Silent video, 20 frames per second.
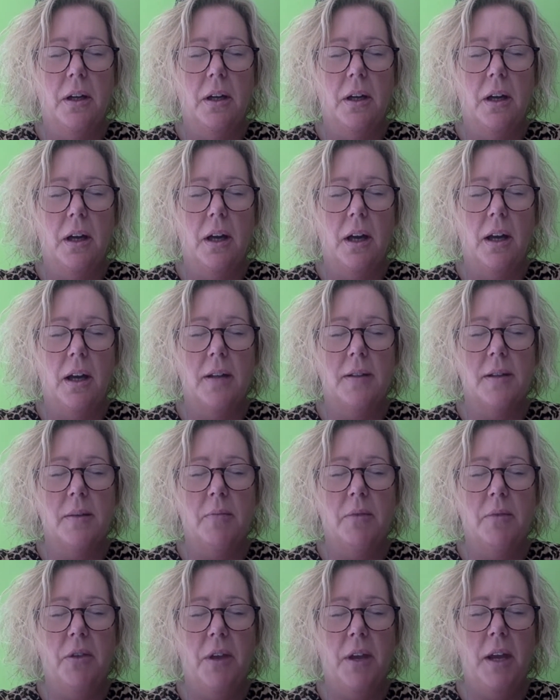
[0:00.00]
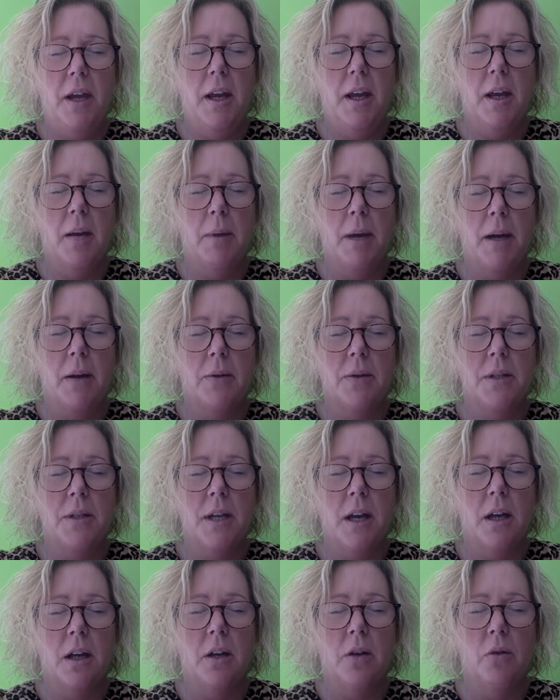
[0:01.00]
And as I'm thinking about it, I
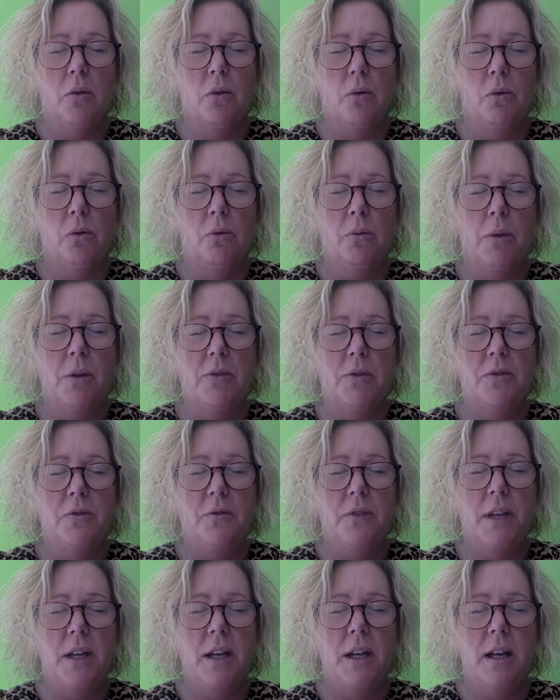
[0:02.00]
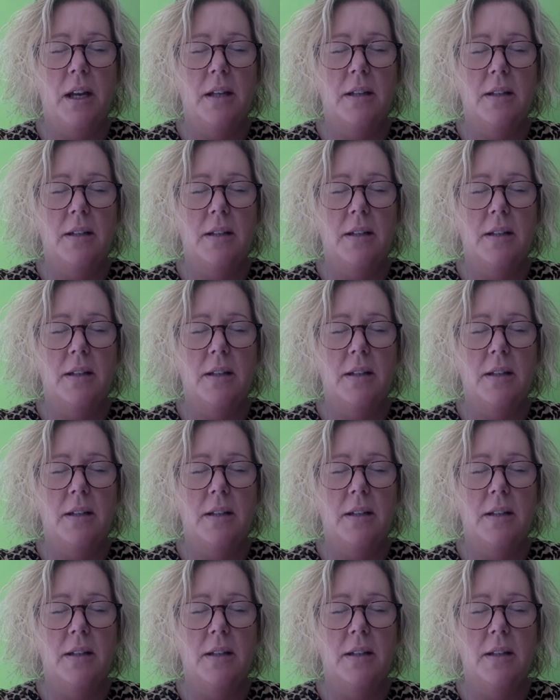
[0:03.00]
can almost feel it.